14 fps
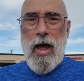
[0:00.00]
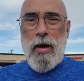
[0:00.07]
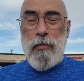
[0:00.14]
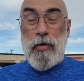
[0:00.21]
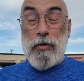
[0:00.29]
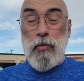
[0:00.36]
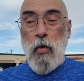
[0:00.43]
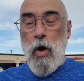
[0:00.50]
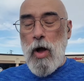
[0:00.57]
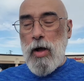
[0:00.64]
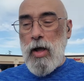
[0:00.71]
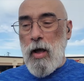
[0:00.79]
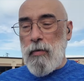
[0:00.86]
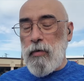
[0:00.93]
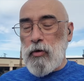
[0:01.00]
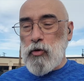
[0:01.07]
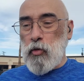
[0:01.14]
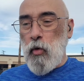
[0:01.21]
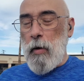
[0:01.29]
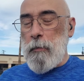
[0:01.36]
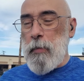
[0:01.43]
I was walking on the
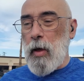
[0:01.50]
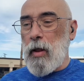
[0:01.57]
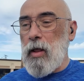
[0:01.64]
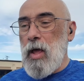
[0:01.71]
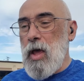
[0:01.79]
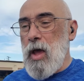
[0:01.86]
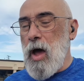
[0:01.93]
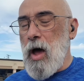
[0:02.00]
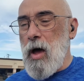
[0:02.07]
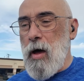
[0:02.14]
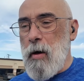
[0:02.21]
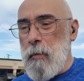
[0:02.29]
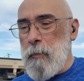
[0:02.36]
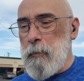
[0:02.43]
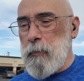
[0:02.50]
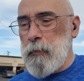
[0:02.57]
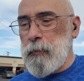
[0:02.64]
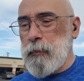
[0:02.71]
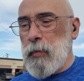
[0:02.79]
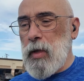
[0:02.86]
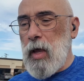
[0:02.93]
treadmill.
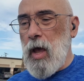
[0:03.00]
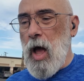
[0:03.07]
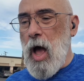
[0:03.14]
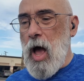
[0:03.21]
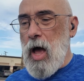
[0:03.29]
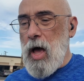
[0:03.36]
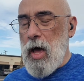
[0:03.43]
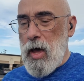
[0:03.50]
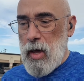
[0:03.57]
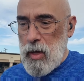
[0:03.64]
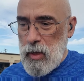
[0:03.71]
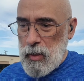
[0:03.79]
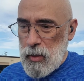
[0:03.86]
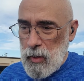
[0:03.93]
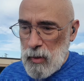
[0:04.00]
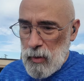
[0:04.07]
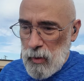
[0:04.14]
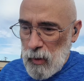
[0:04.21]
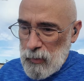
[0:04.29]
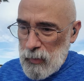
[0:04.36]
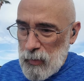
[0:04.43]
I
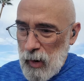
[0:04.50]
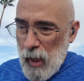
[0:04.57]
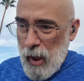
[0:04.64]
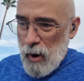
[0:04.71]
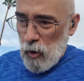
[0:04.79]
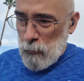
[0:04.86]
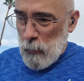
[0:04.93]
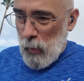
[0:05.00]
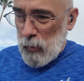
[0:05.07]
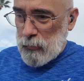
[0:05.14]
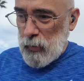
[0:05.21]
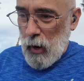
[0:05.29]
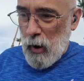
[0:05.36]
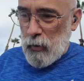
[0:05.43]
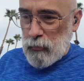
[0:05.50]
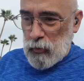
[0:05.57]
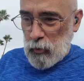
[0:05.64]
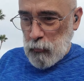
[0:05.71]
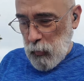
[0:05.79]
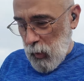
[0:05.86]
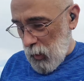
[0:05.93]
need air in my tires
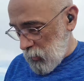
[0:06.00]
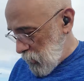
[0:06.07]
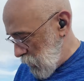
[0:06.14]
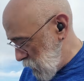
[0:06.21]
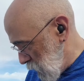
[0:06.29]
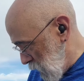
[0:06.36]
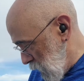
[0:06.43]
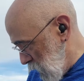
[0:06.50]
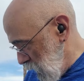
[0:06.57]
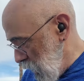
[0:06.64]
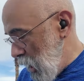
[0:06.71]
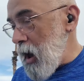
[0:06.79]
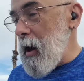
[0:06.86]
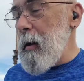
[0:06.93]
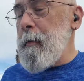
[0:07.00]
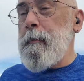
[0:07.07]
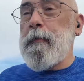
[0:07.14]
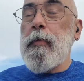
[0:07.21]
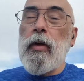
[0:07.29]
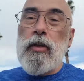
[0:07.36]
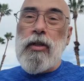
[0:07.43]
is what I need.
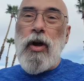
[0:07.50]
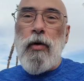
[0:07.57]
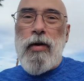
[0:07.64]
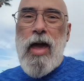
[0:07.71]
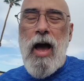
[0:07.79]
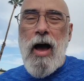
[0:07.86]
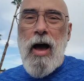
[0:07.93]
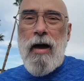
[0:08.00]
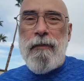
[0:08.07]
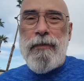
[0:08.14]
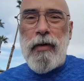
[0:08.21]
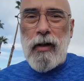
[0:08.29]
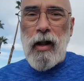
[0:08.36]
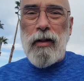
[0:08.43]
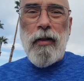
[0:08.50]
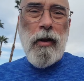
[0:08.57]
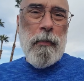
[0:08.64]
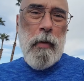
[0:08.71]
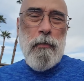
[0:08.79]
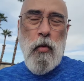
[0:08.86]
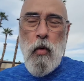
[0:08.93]
I feel a
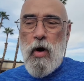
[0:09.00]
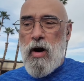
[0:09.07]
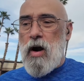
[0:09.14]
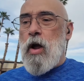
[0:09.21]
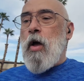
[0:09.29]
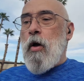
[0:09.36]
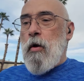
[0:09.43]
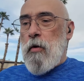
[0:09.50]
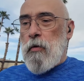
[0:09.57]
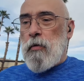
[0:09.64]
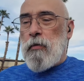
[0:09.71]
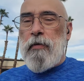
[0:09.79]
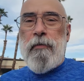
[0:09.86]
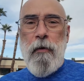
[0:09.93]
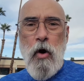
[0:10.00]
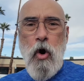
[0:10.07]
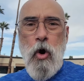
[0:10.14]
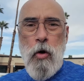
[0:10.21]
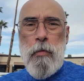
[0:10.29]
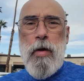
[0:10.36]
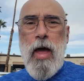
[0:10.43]
little bit more
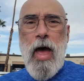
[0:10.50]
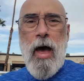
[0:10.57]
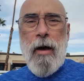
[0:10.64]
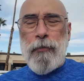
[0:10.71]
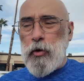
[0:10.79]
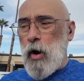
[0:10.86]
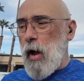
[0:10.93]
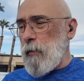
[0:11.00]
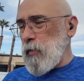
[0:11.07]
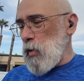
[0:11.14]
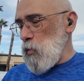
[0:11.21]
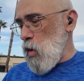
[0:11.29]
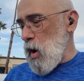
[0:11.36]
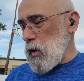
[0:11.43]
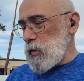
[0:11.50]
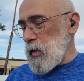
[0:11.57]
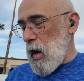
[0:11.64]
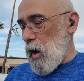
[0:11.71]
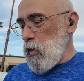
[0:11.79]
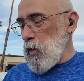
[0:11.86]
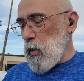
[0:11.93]
firm after having worked
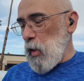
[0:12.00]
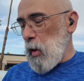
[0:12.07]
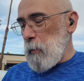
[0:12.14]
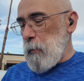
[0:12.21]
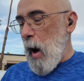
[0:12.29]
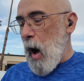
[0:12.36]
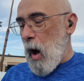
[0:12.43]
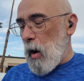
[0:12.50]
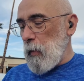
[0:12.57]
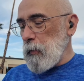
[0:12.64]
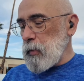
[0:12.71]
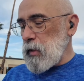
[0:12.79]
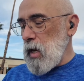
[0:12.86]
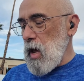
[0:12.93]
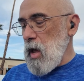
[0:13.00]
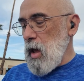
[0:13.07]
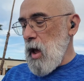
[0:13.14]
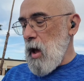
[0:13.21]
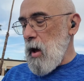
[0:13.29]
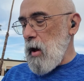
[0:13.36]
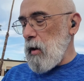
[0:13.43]
out, a little pumped,
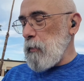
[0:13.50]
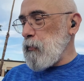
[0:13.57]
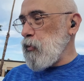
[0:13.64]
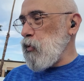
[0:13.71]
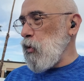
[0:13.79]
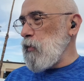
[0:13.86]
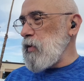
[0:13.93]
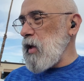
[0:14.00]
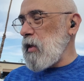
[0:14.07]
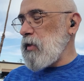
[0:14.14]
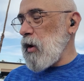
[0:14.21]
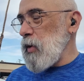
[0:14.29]
proving that